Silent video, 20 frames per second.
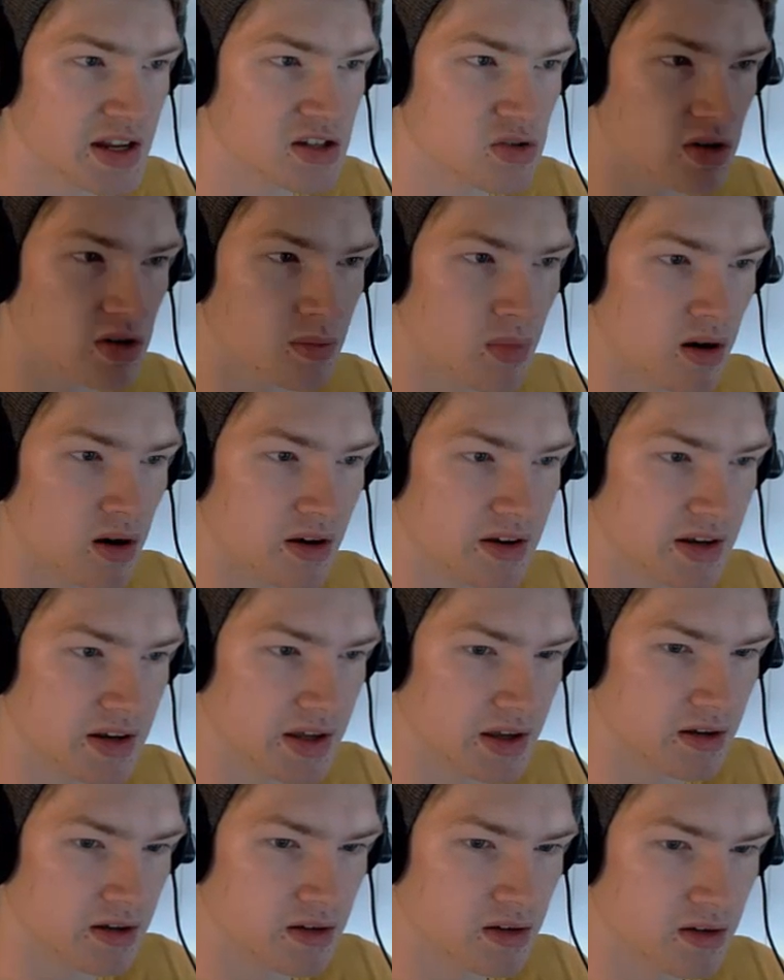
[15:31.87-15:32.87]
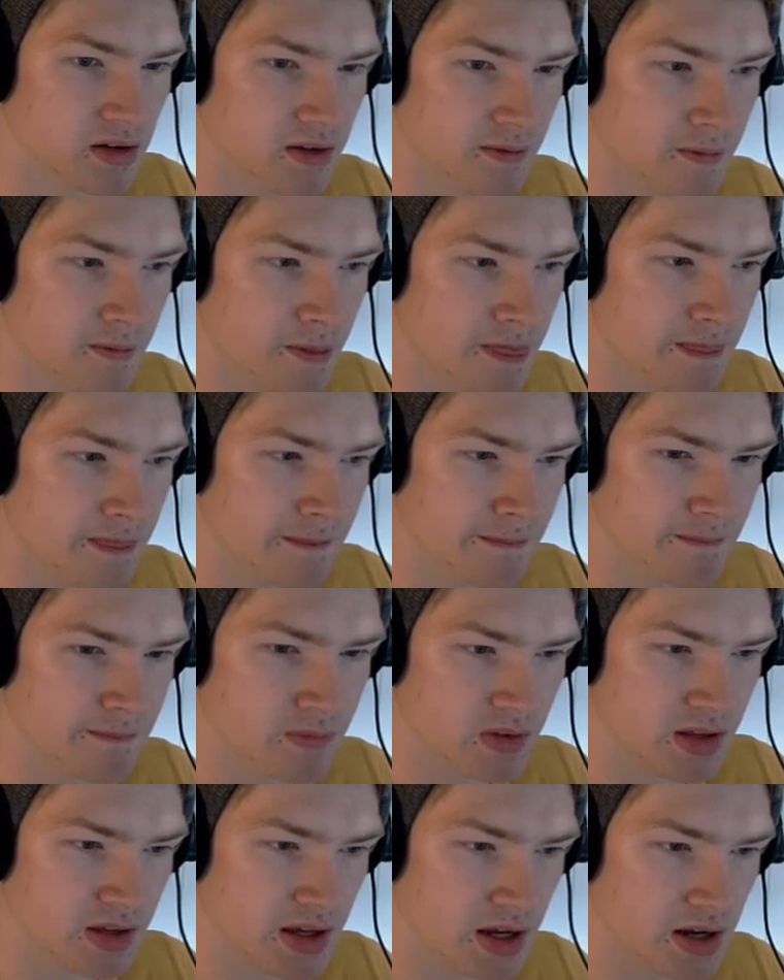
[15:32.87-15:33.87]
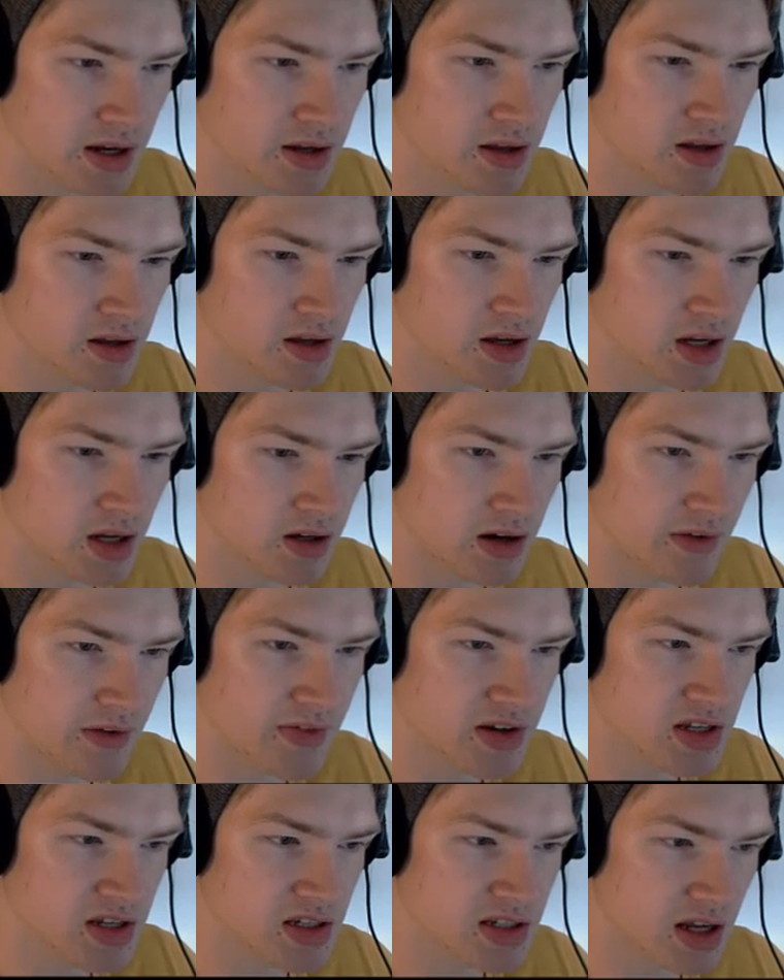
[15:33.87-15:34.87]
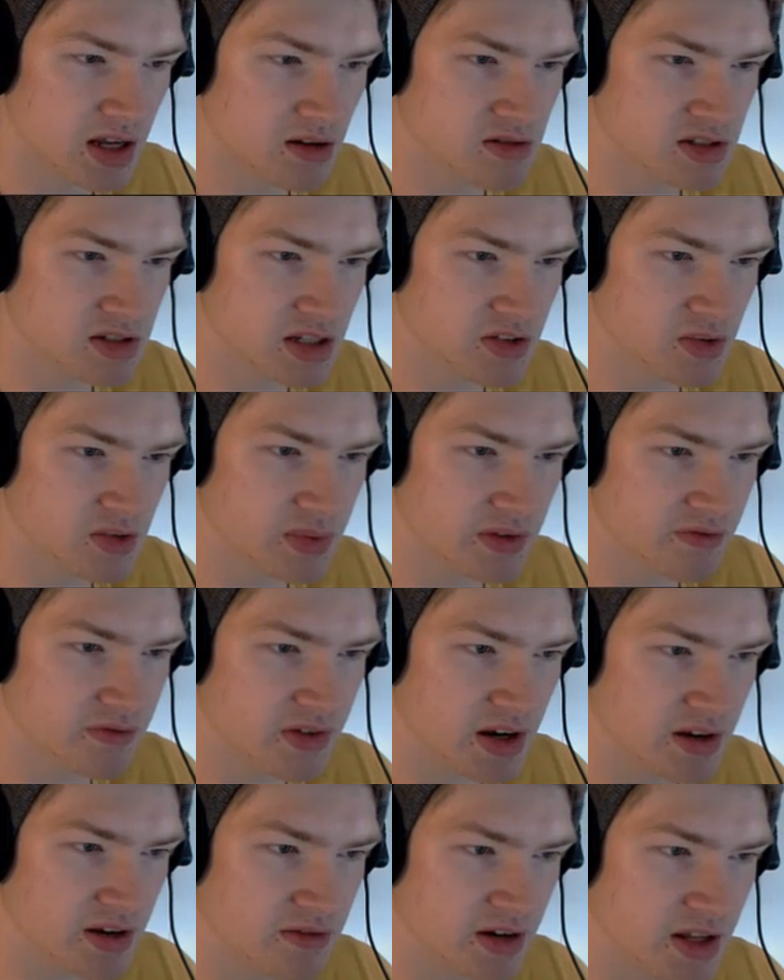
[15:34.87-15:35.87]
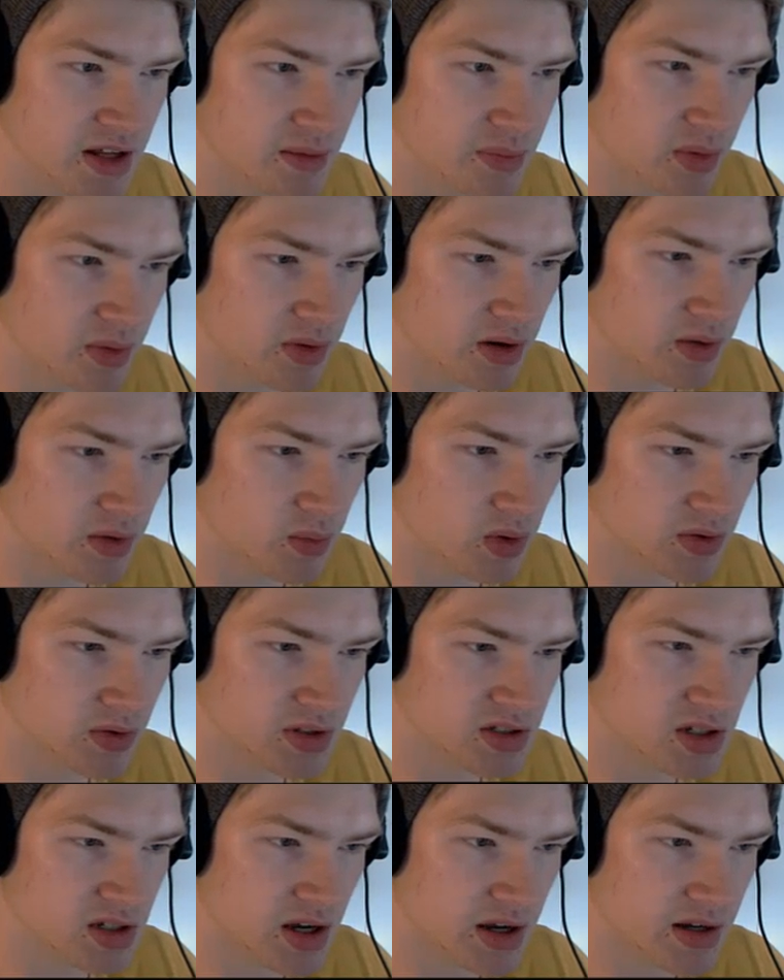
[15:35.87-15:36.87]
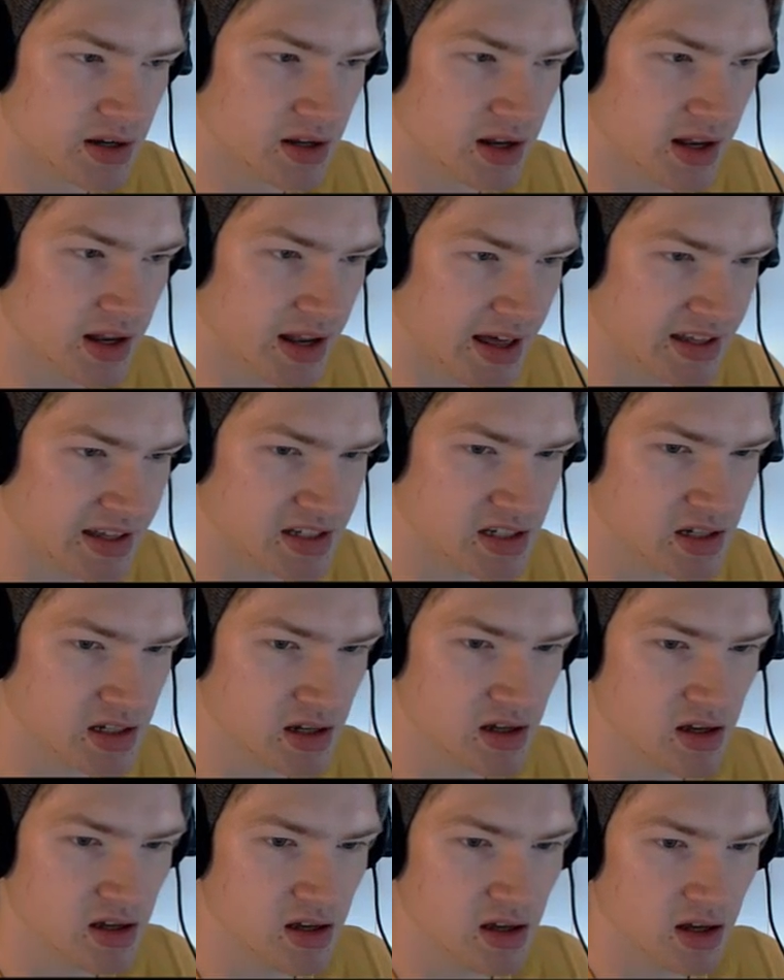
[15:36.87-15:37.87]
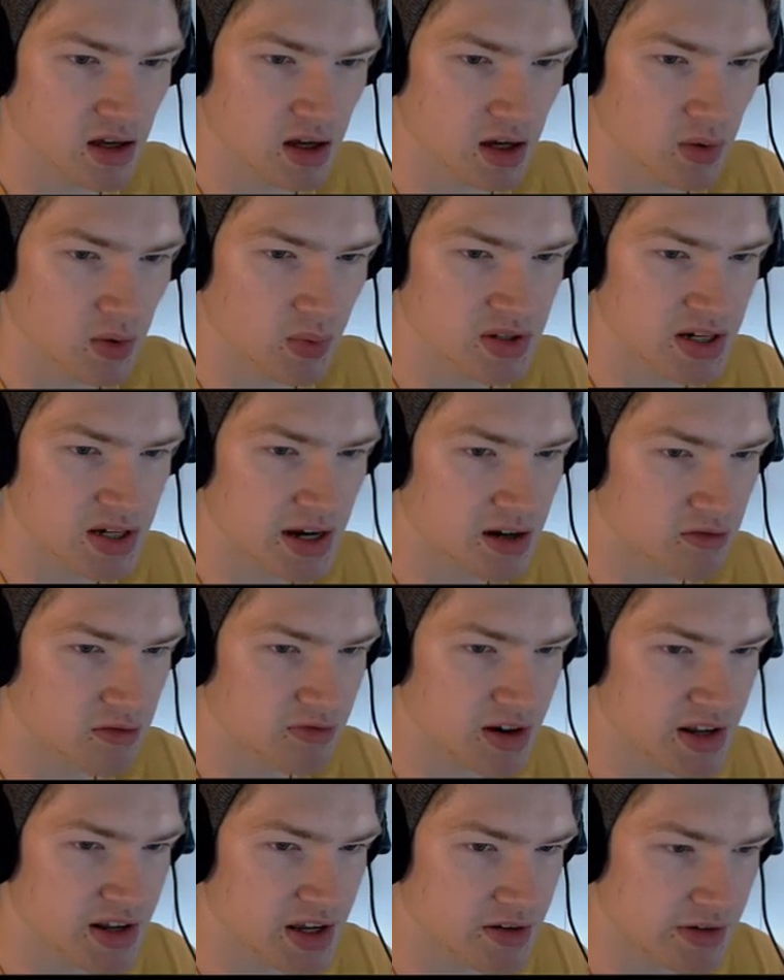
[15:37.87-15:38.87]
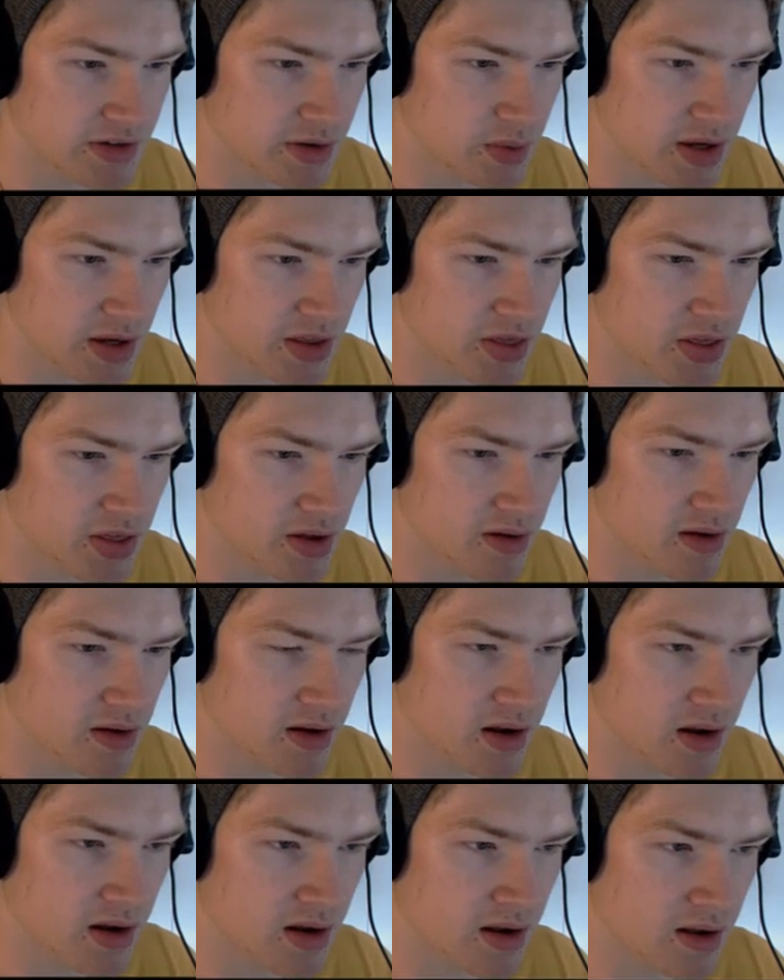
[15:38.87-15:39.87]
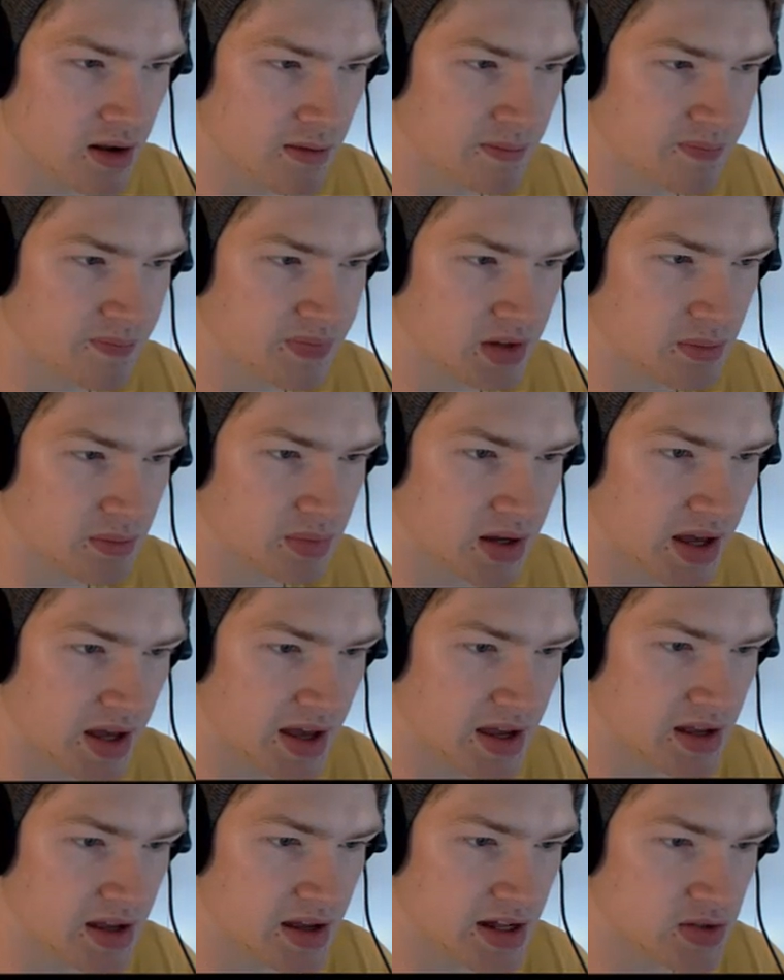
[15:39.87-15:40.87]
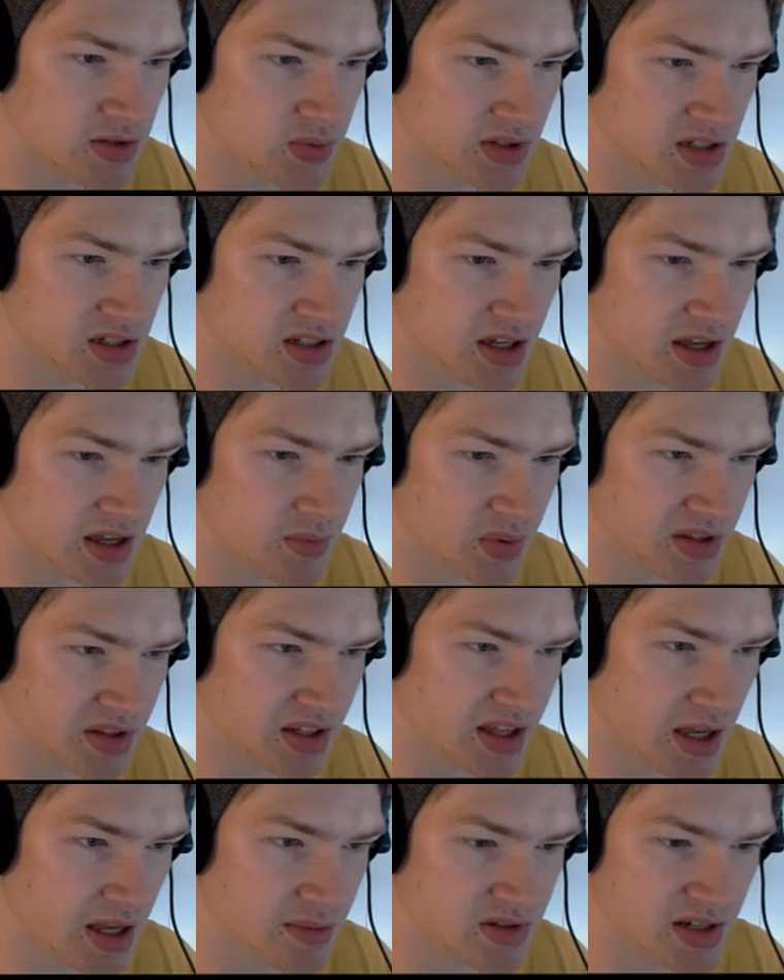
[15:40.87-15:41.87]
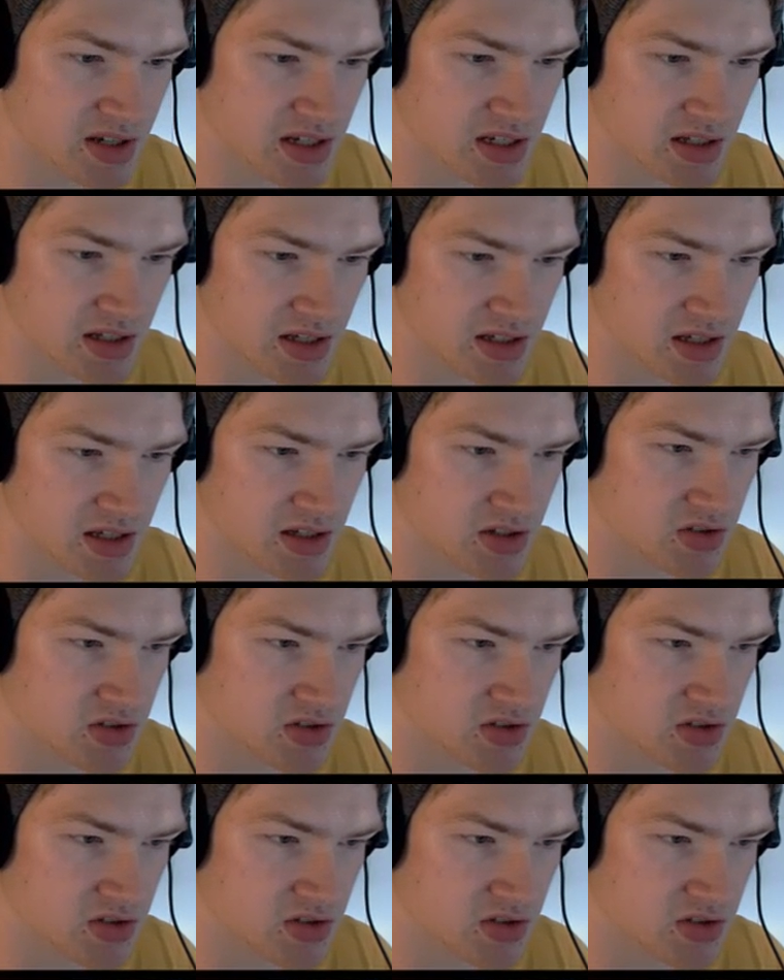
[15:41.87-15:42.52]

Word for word: sort of marketing. Okay, graphics and sound seem to be really important. World design, less, which I don't really agree with. But hey, it's what the game says it's